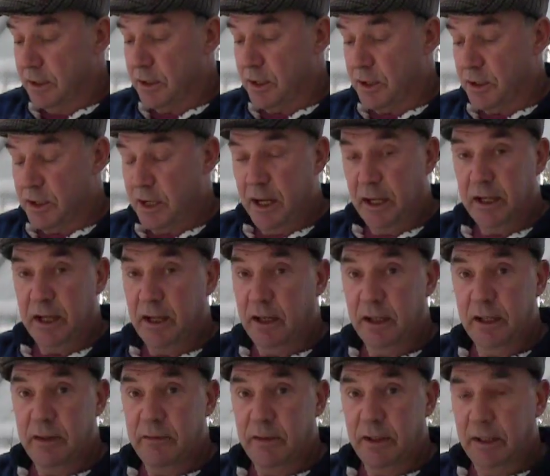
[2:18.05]
As I say,
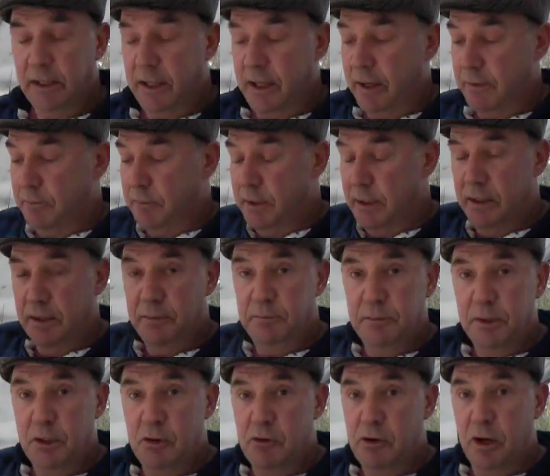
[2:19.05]
I never like to have
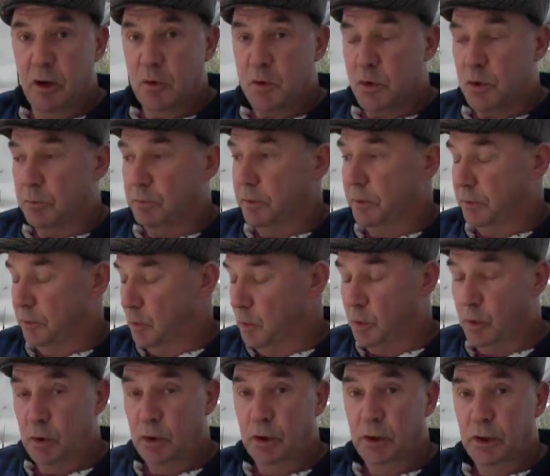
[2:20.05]
me greenhouse up
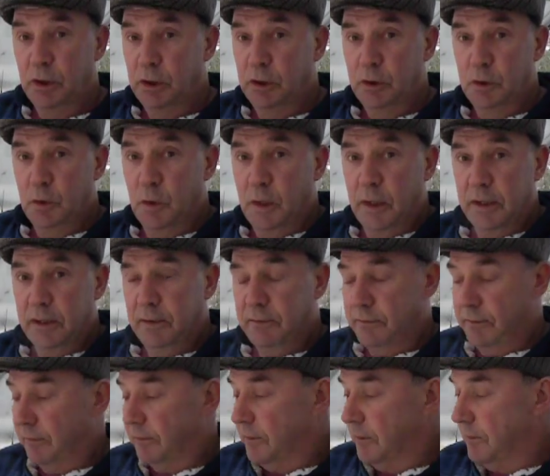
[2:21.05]
no higher than